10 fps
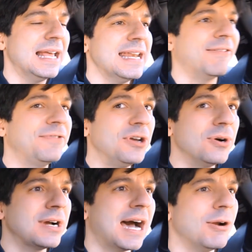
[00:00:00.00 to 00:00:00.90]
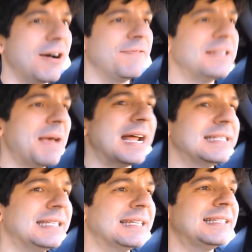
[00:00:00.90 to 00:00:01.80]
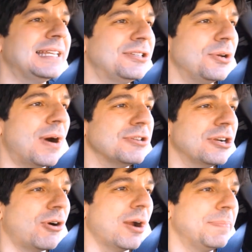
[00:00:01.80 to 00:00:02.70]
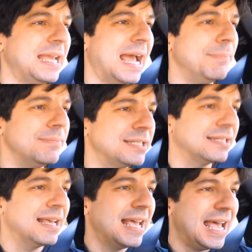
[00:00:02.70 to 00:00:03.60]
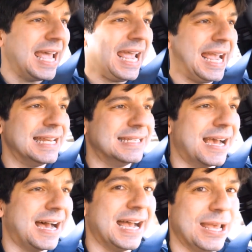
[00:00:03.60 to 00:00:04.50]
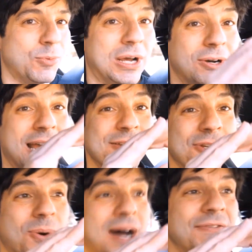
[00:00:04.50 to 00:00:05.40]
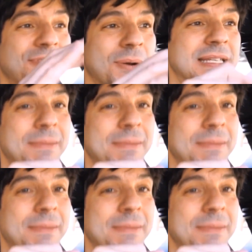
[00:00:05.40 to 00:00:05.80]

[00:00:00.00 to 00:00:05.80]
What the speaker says: Now, fuel cutoff is about 6,200 RPMs, and it will cut you off, so it's